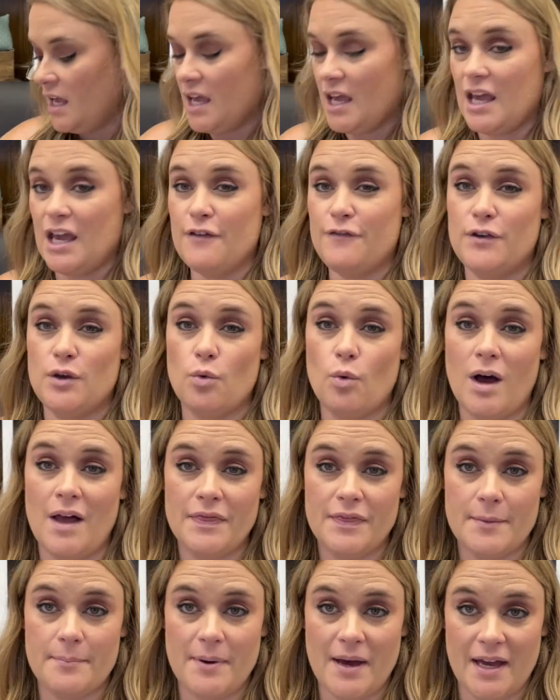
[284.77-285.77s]
If you
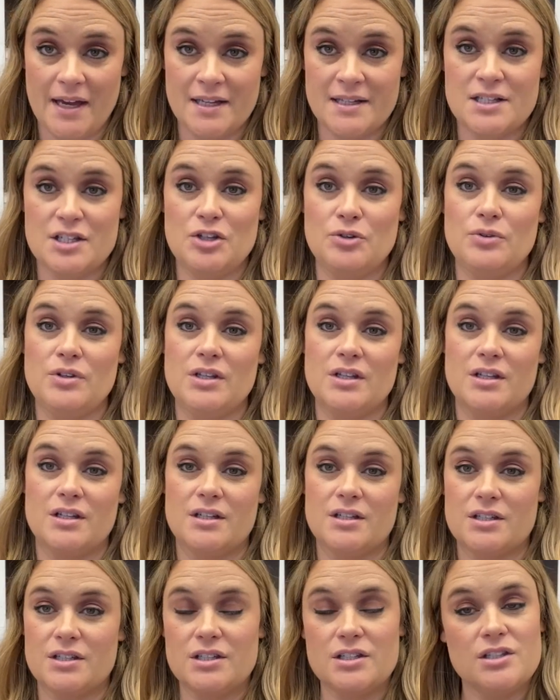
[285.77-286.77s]
want the buttons
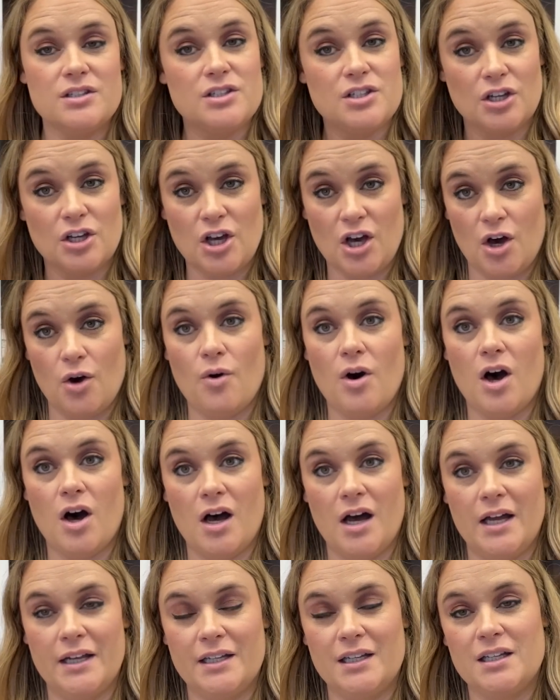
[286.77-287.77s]
to go
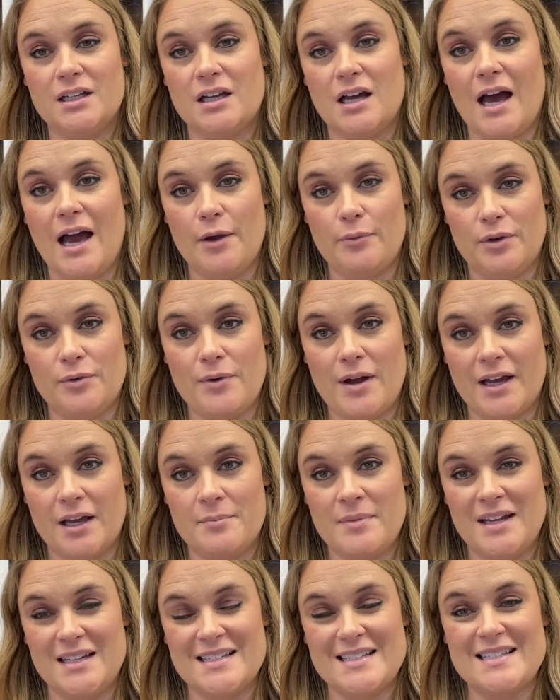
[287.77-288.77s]
on, I would
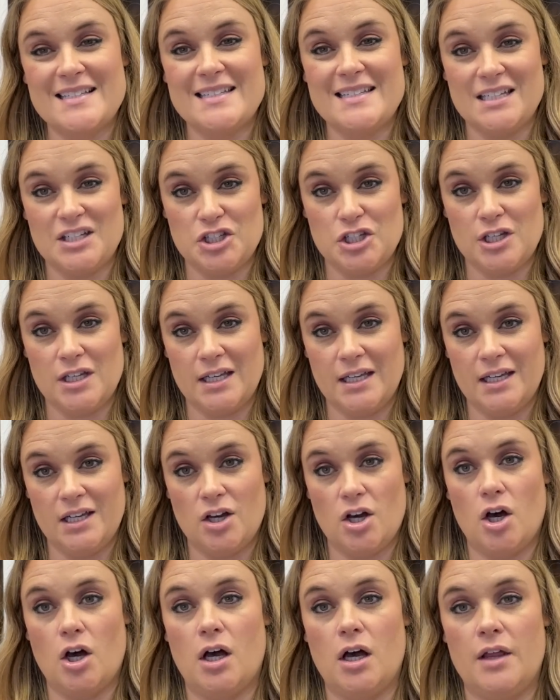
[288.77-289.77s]
recommend stitching it
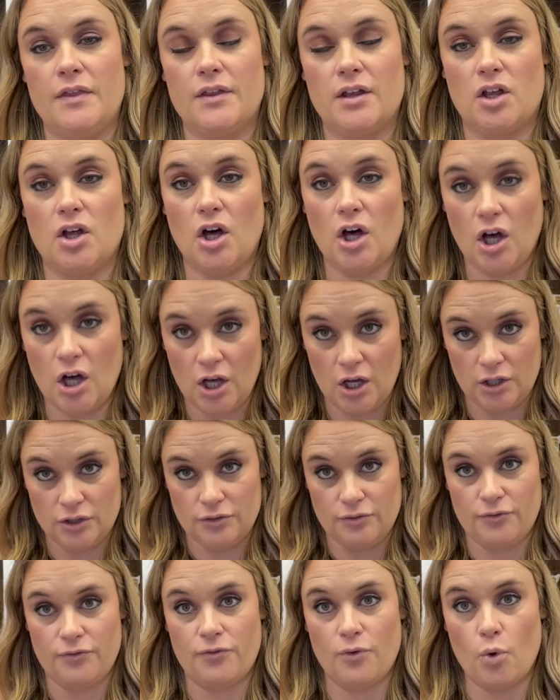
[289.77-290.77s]
on the called
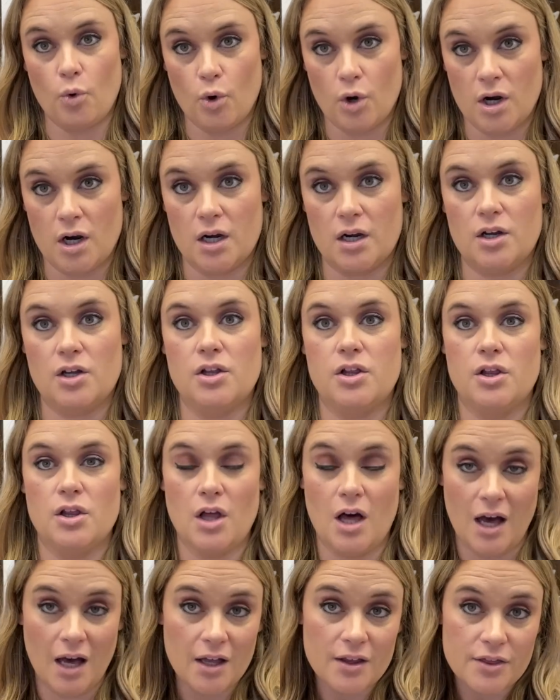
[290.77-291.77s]
for
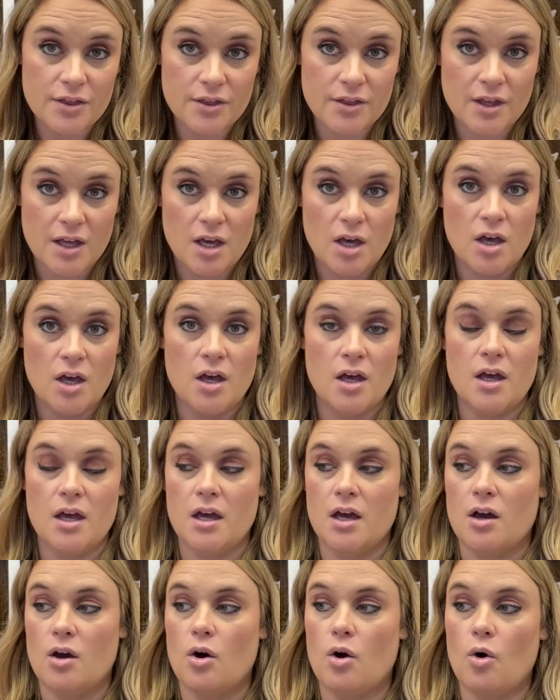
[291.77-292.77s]
cloth
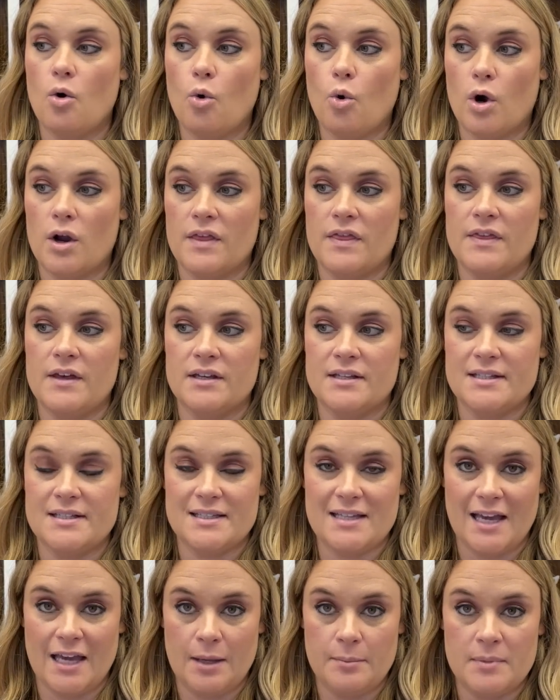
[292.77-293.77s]
or the
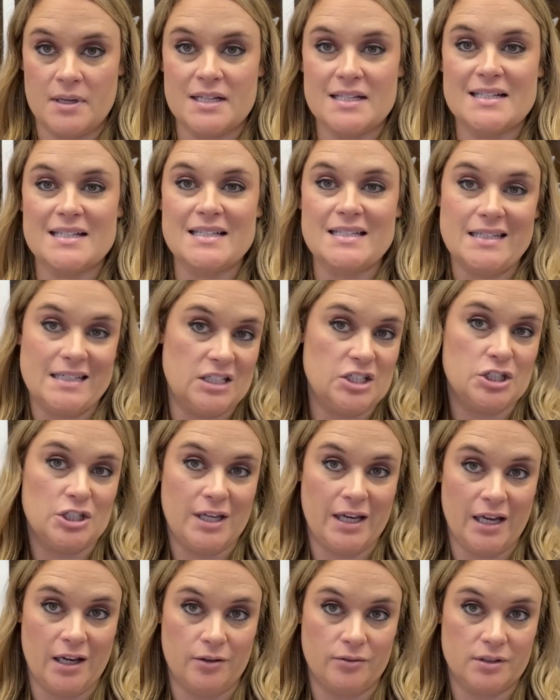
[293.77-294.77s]
same stitch
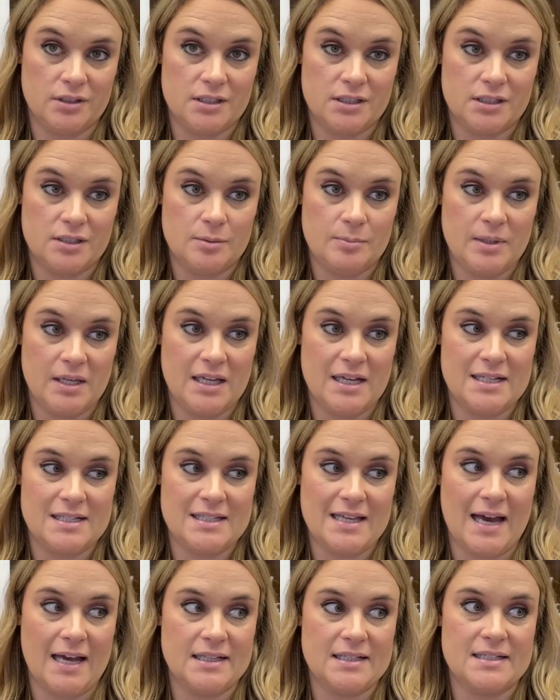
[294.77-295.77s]
count, because
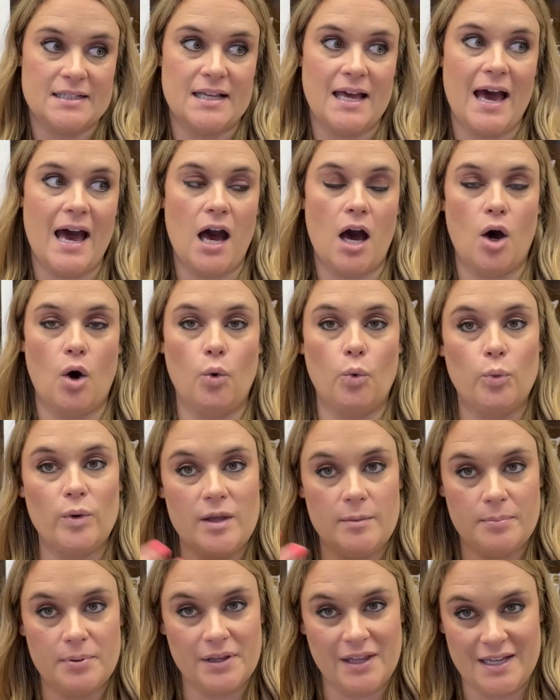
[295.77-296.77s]
that's how
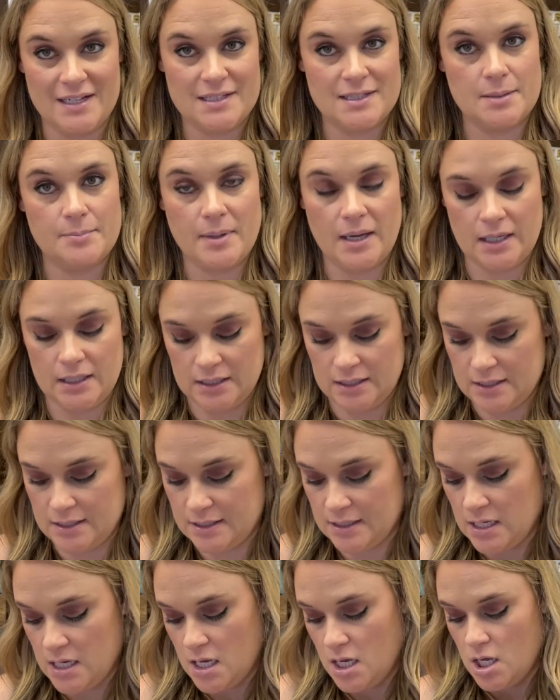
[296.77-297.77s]
we place the
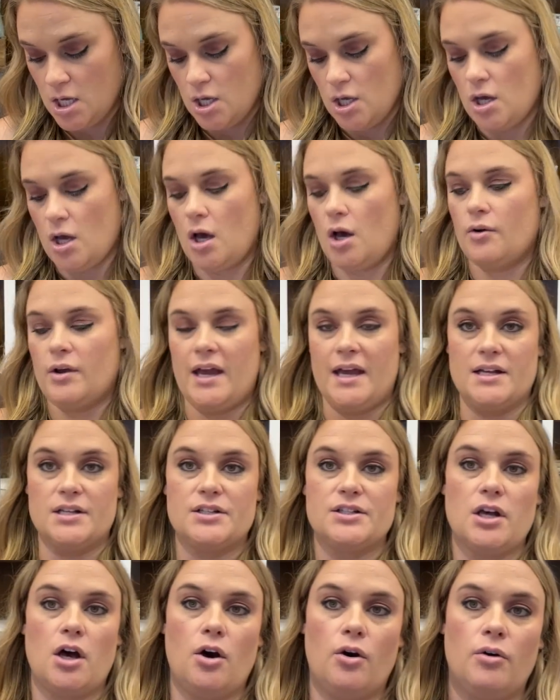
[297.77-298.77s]
buttons. Okay,
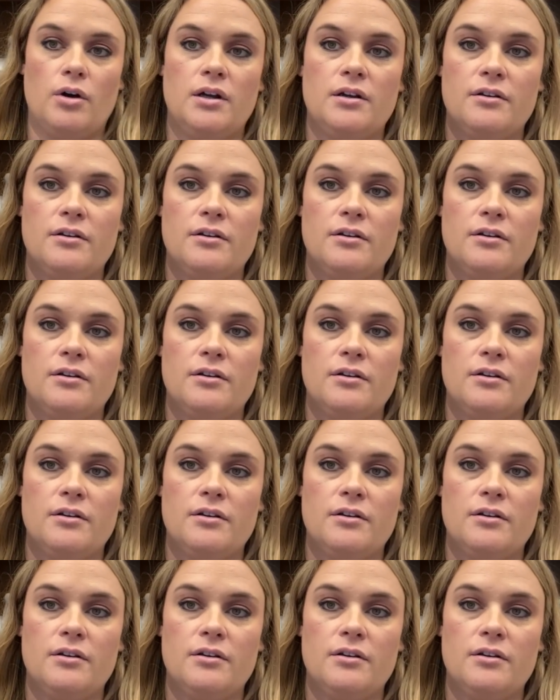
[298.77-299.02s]
so